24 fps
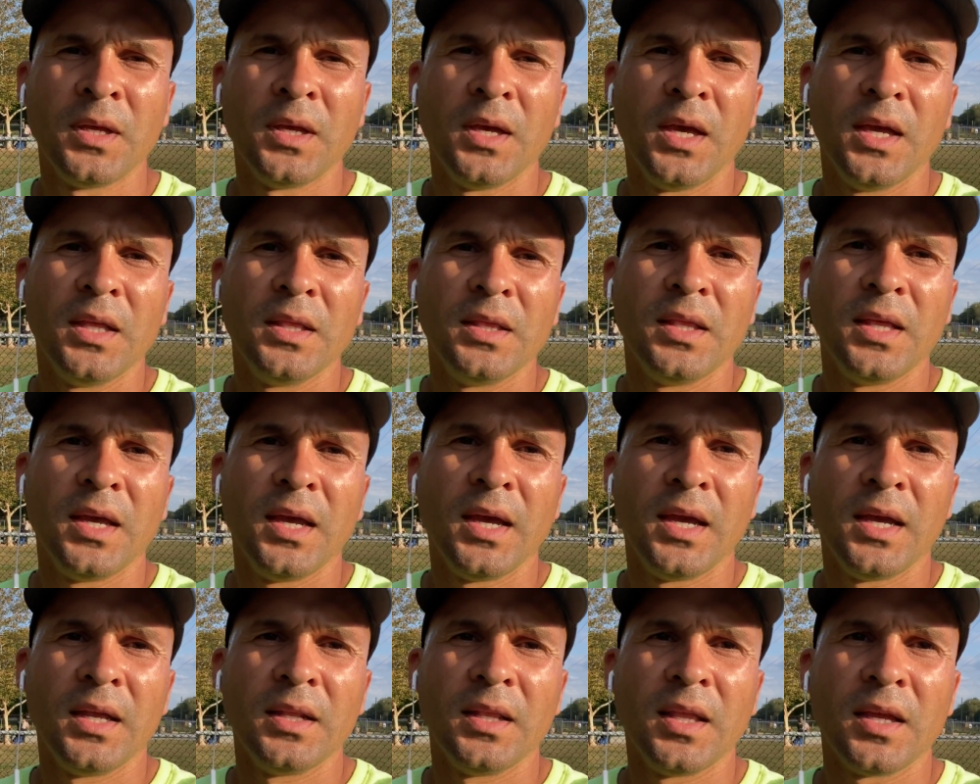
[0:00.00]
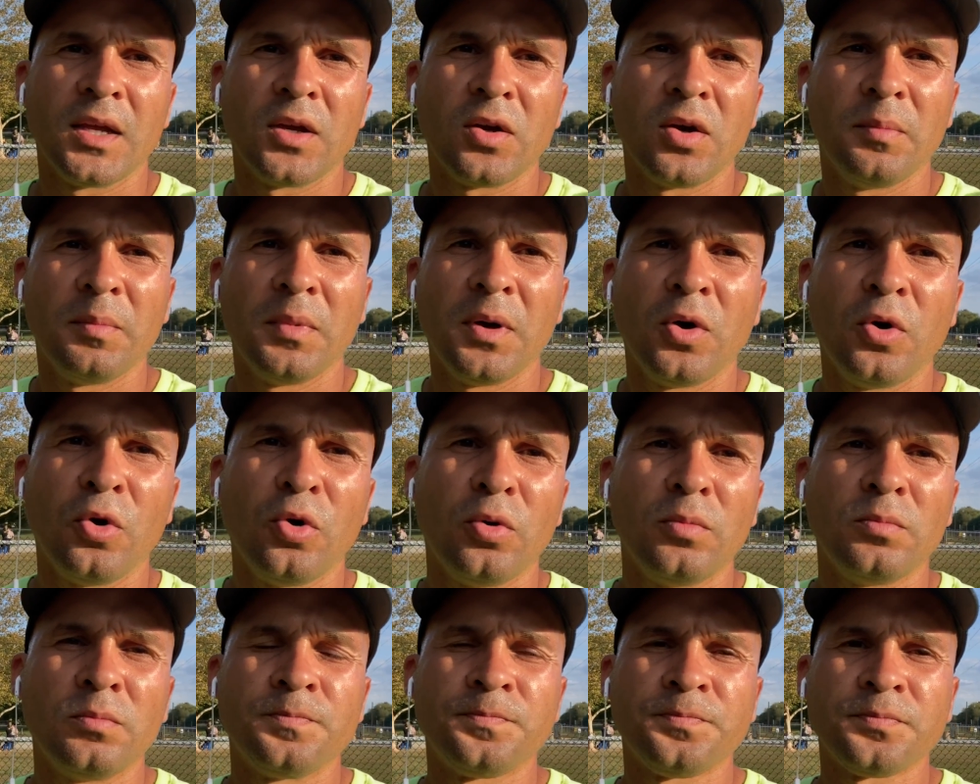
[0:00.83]
And then they come
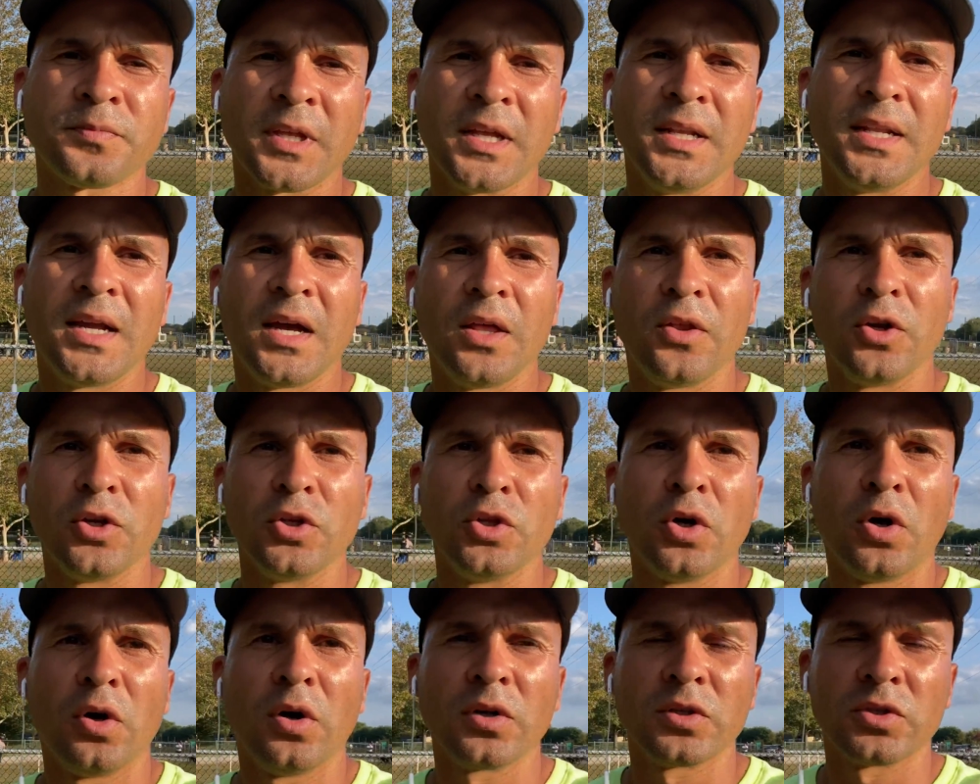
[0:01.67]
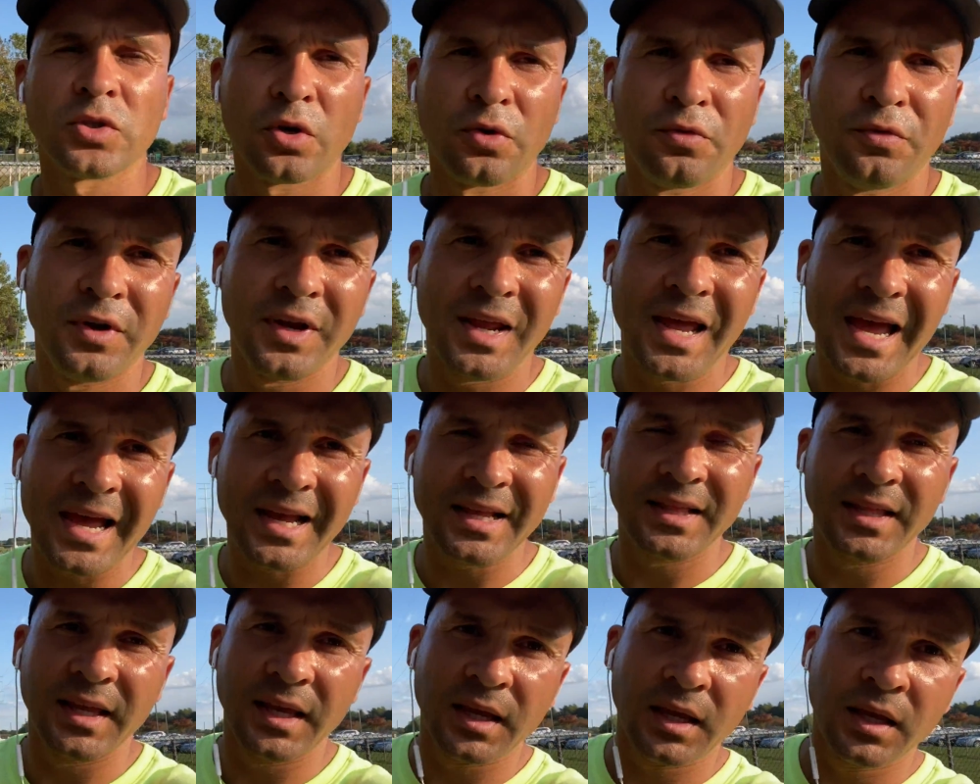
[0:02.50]
home and now their dogs are
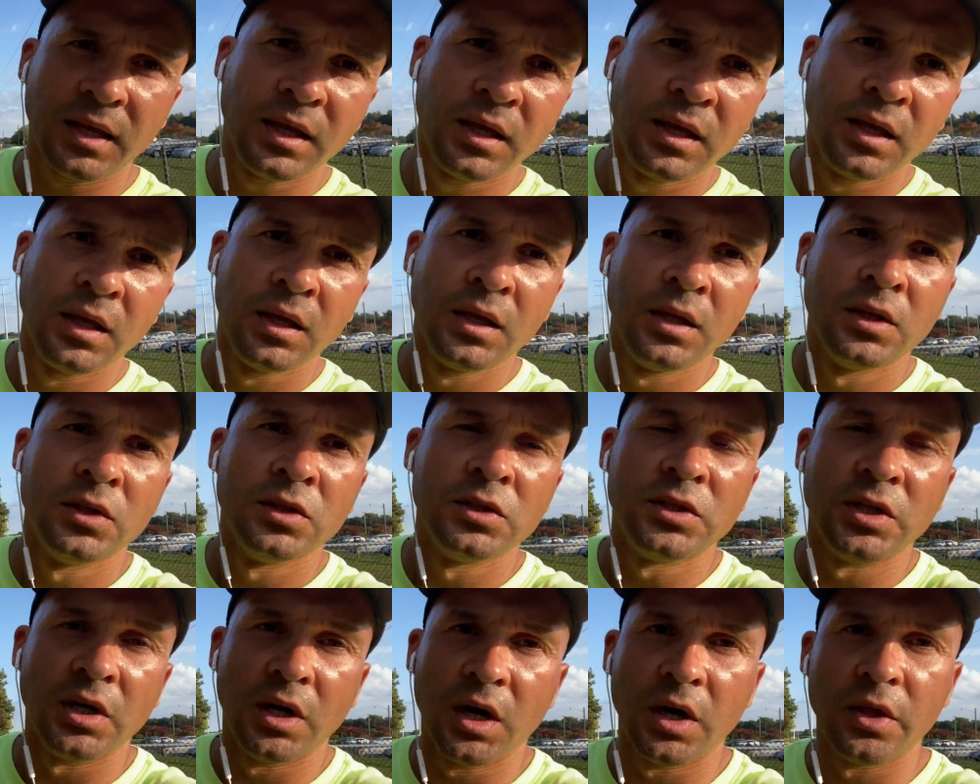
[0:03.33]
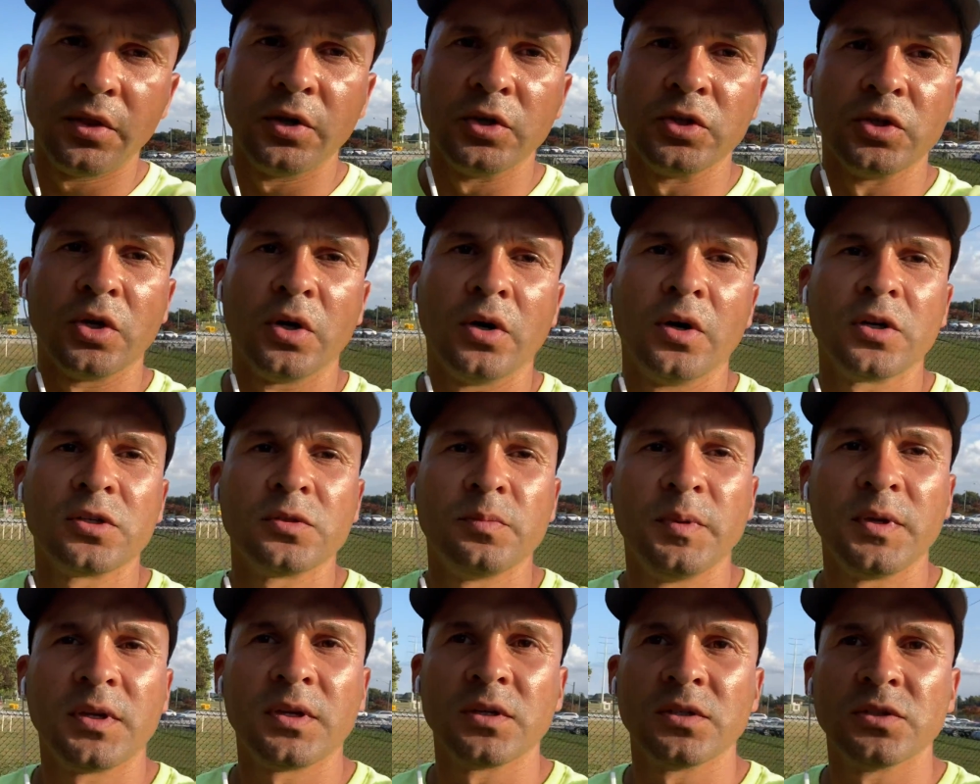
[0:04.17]
reacting to other dogs
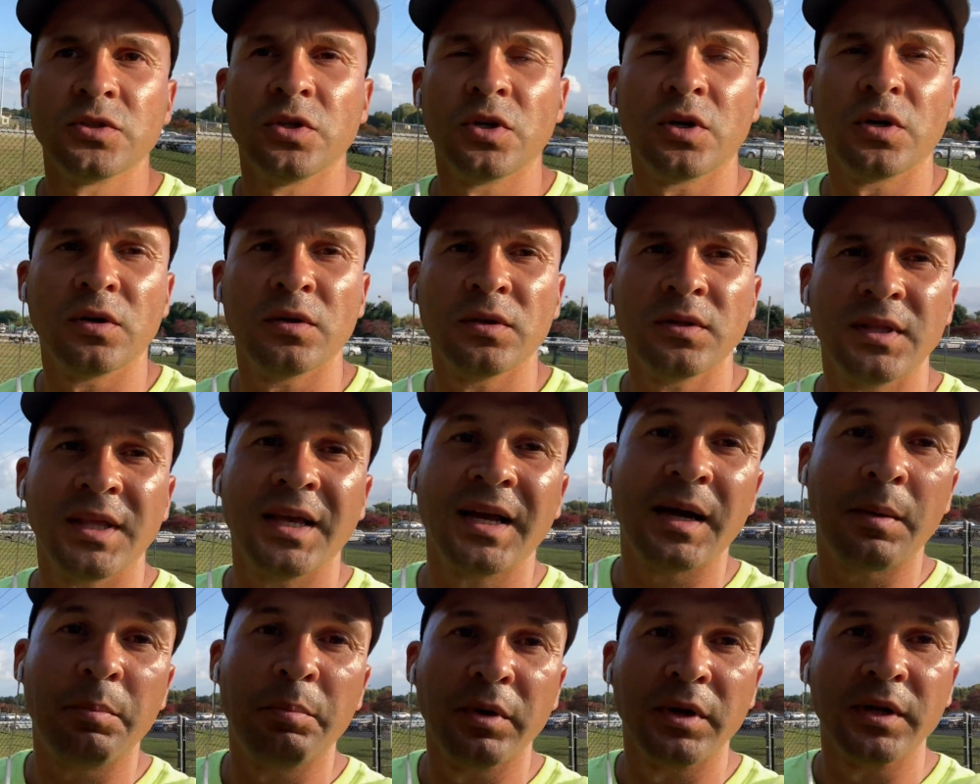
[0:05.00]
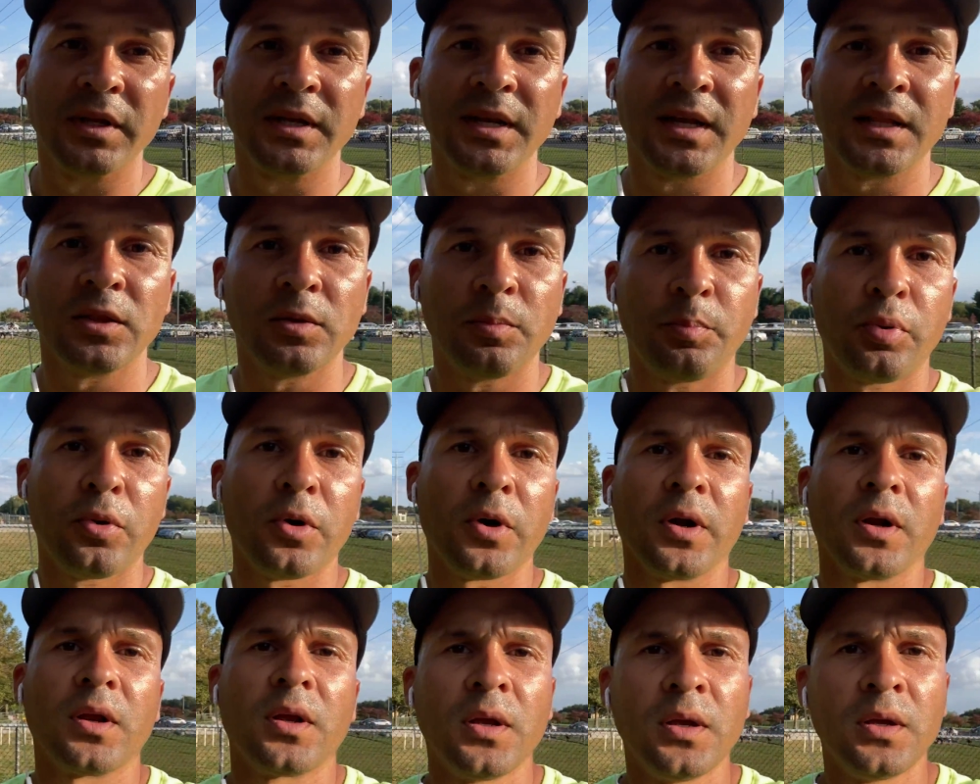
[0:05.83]
because they're they got bullied at the
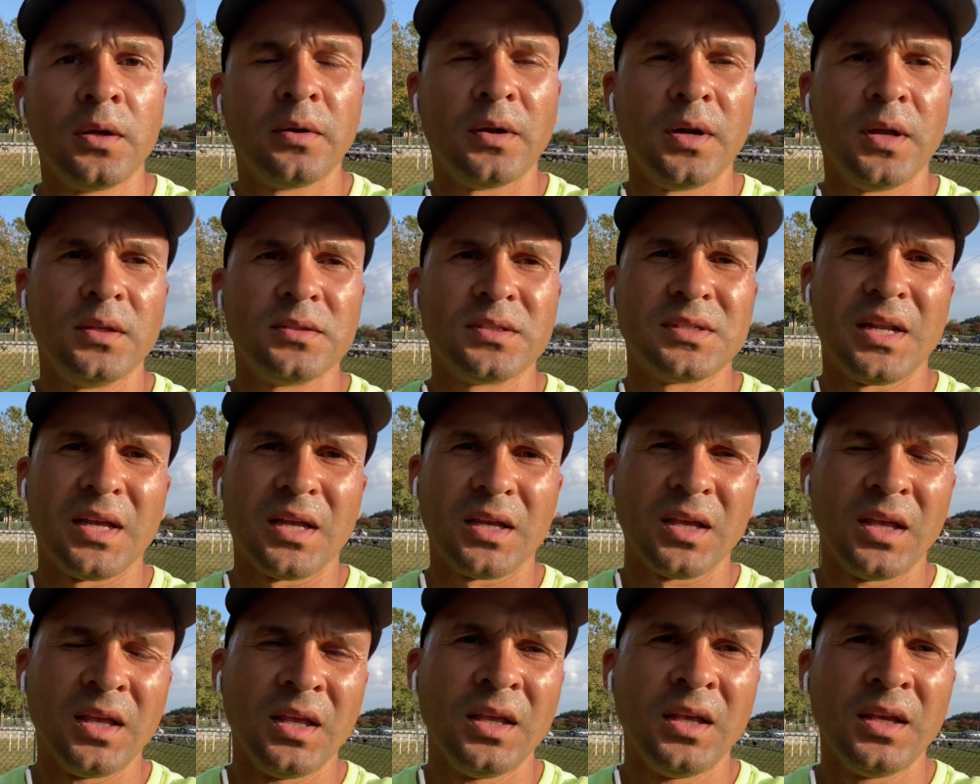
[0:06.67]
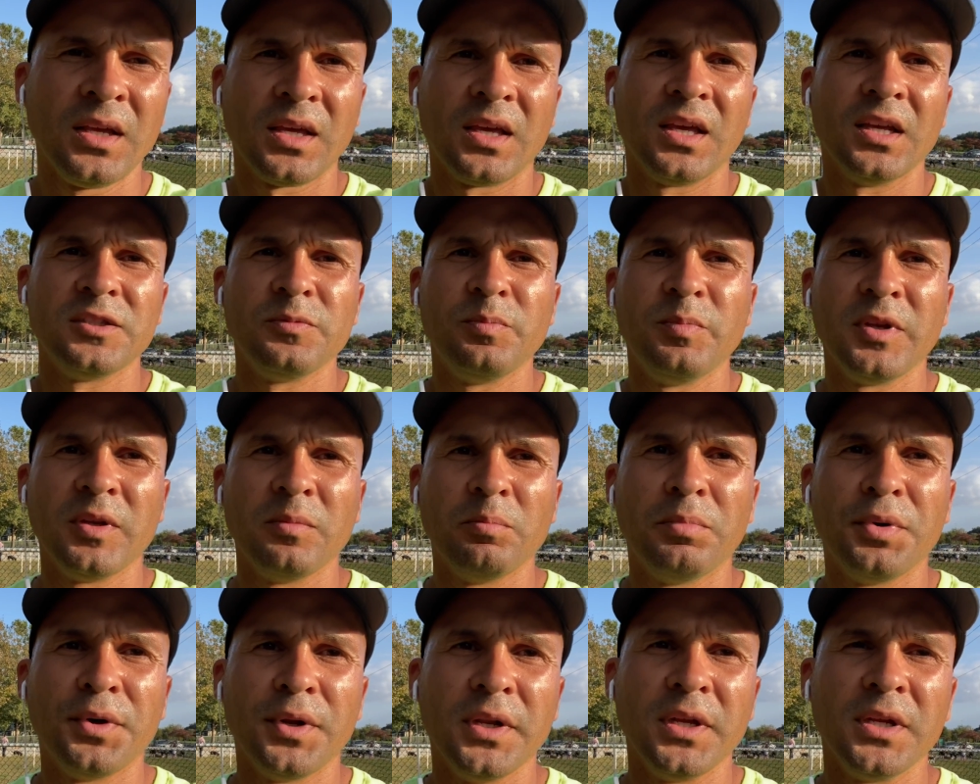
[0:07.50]
park, right? It's like kids
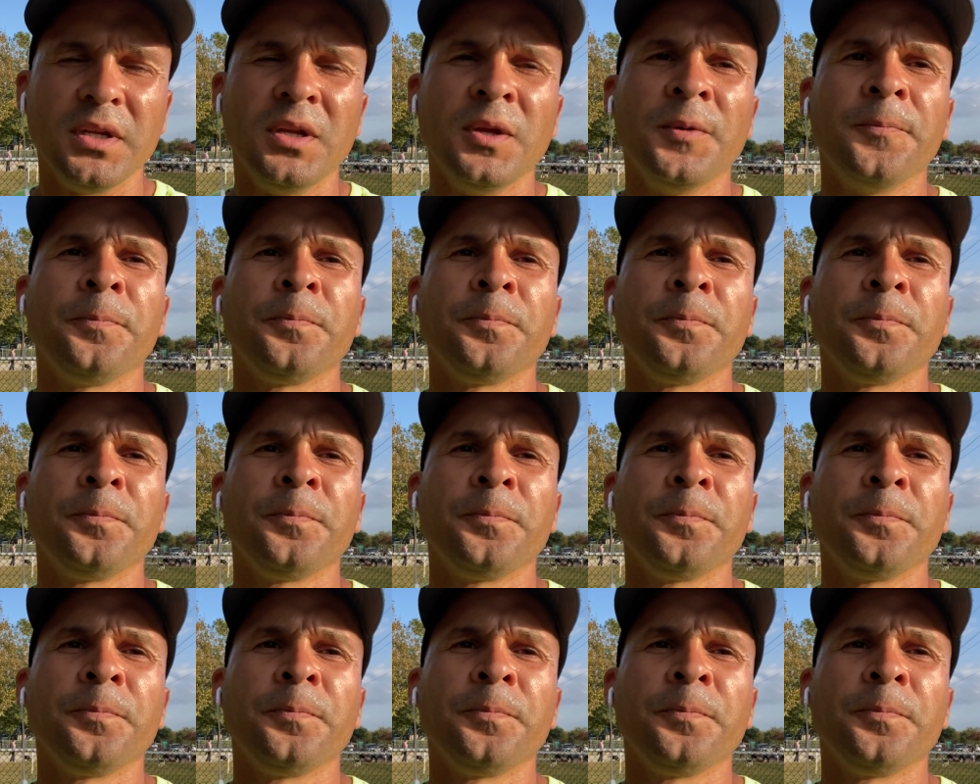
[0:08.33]
being bullied.